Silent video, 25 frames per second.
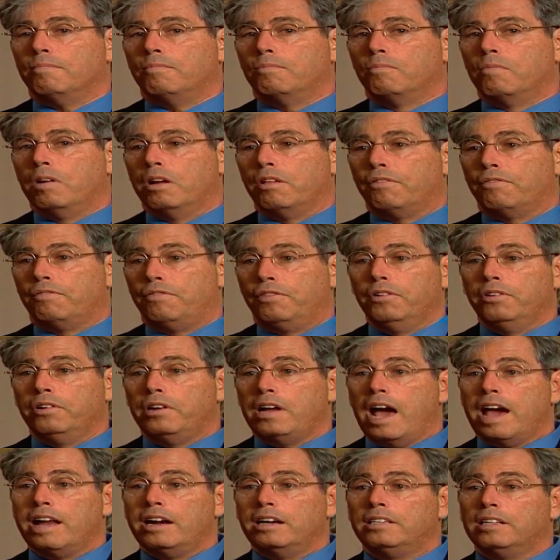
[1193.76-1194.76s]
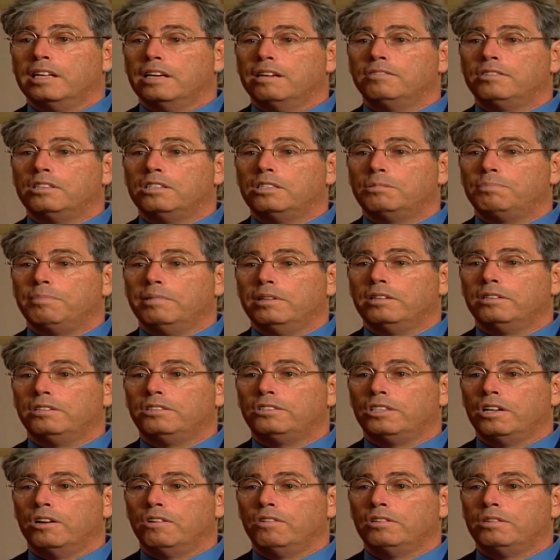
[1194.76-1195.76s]
With food additives, it's been
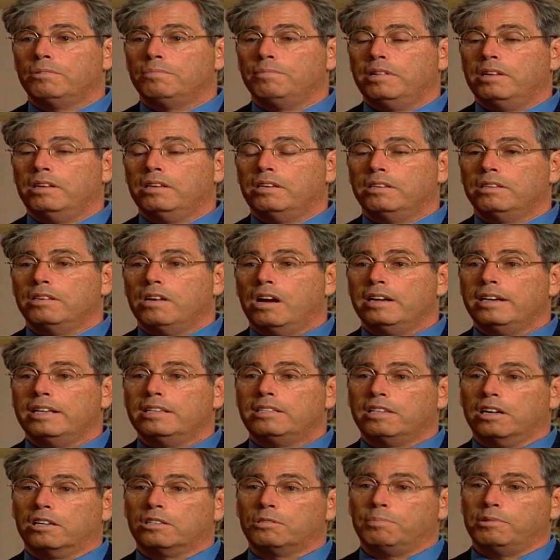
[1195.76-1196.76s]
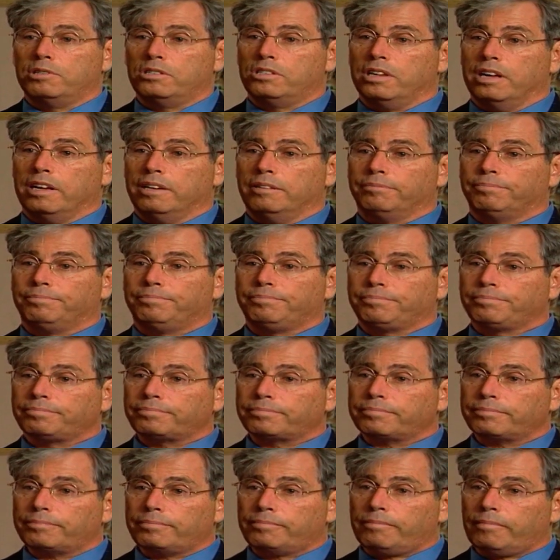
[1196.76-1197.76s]
shown to be 96%.
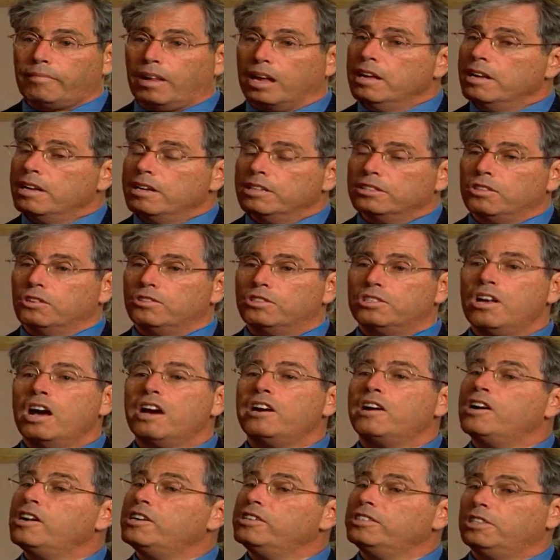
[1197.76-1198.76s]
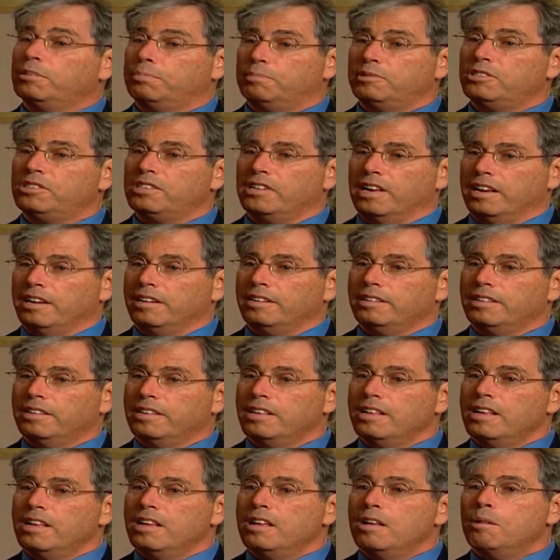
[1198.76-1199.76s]
So it's not 100%,
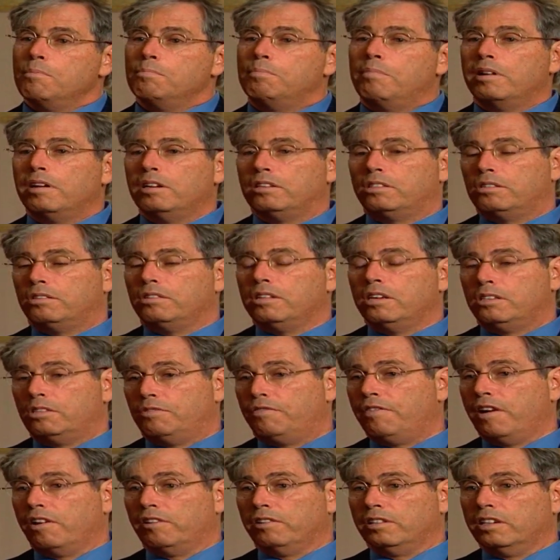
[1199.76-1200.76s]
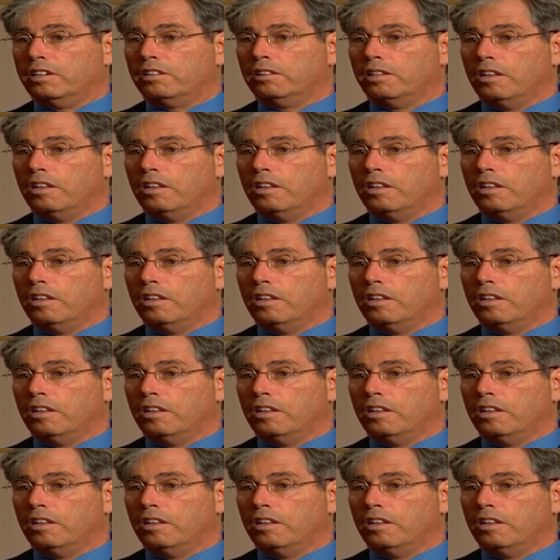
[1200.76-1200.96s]
but it's fairly